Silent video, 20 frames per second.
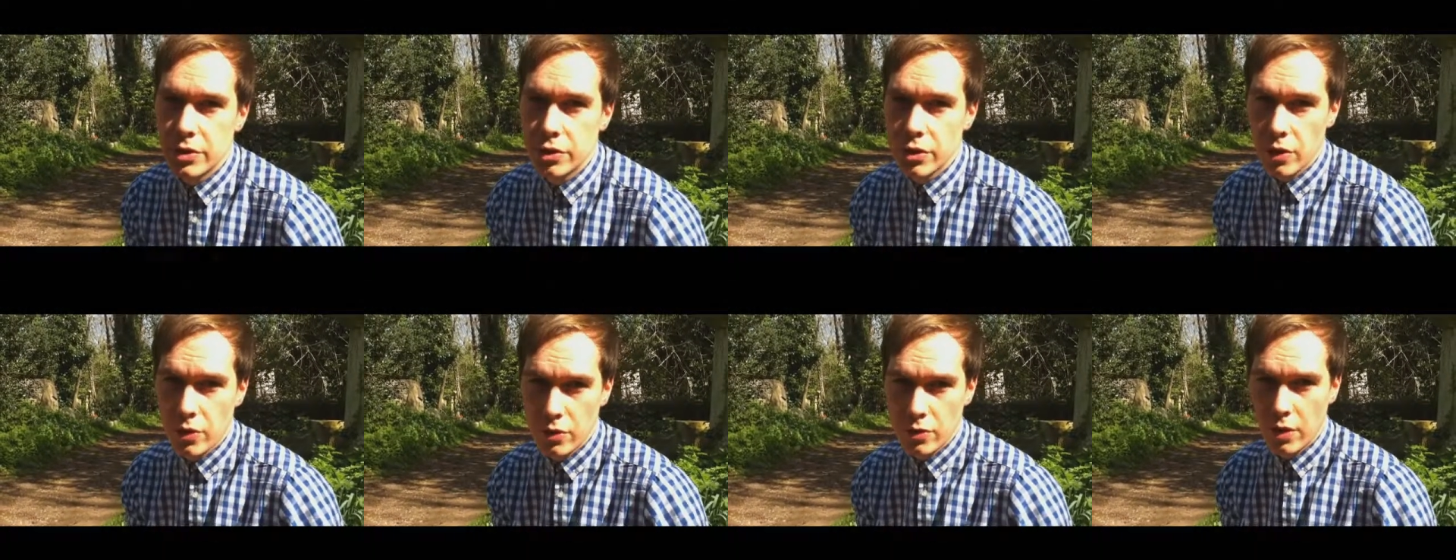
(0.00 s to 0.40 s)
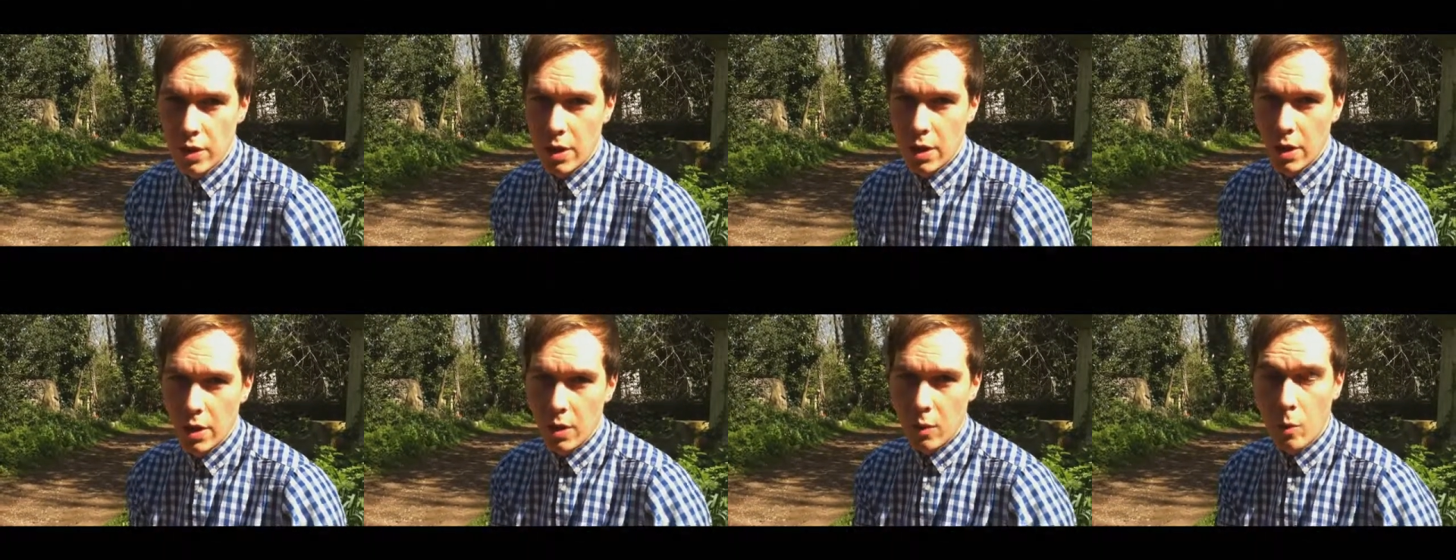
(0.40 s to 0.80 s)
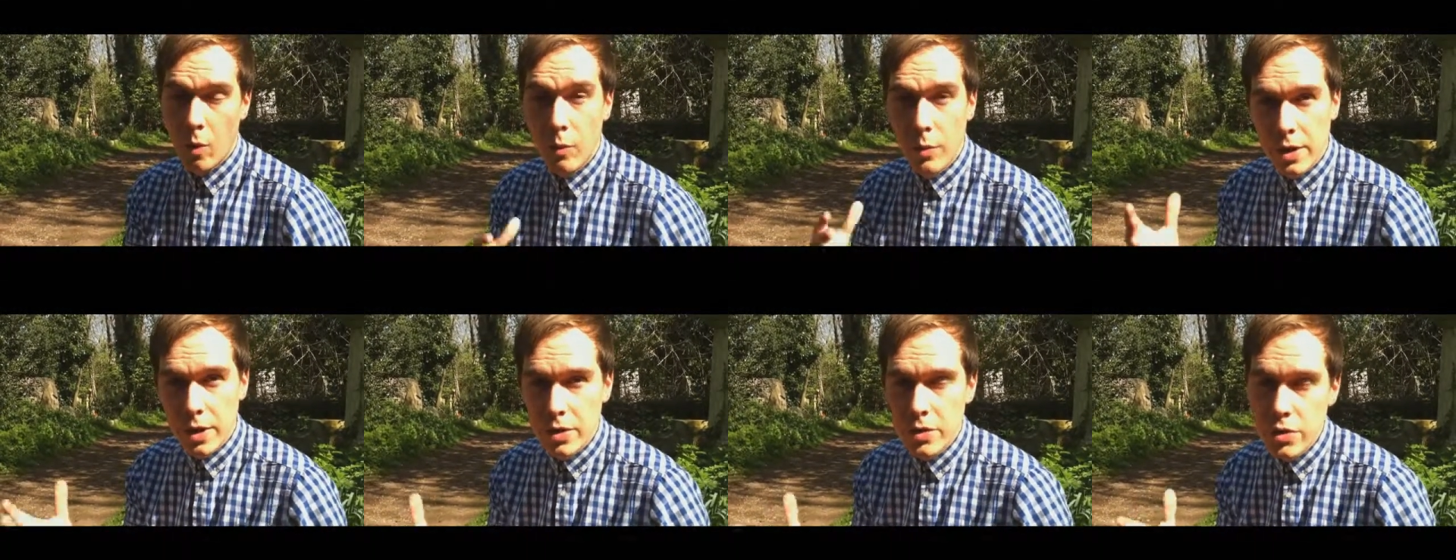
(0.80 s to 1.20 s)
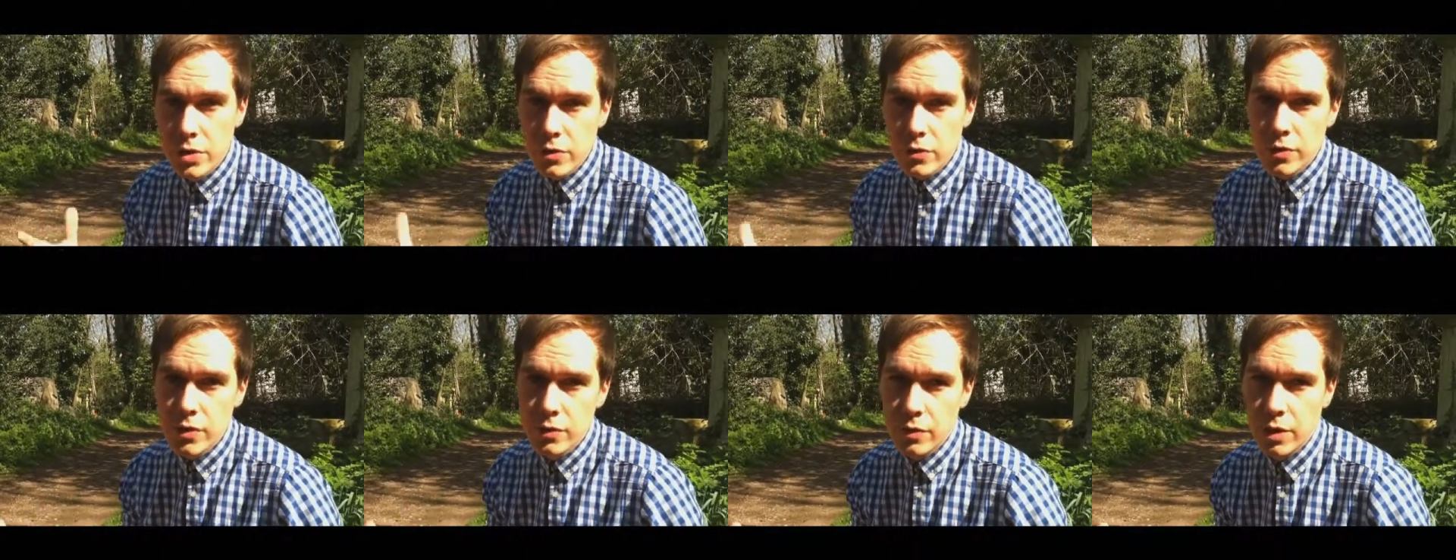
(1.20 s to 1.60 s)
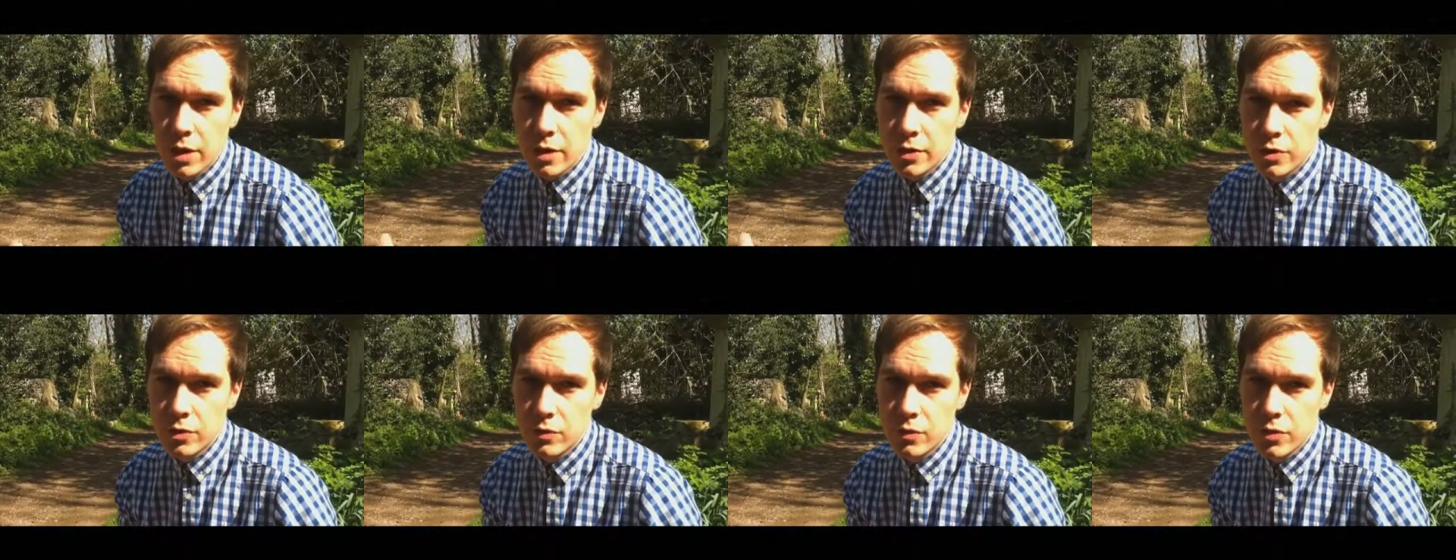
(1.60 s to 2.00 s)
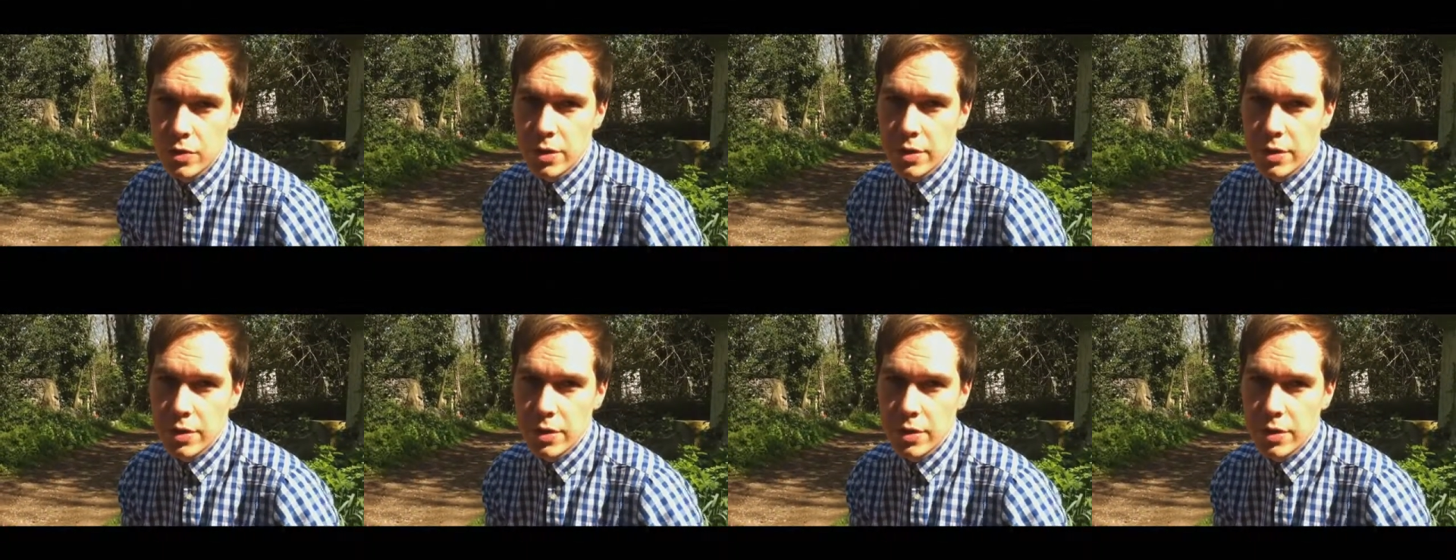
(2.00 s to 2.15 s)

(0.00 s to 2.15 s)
to show what we can do to a larger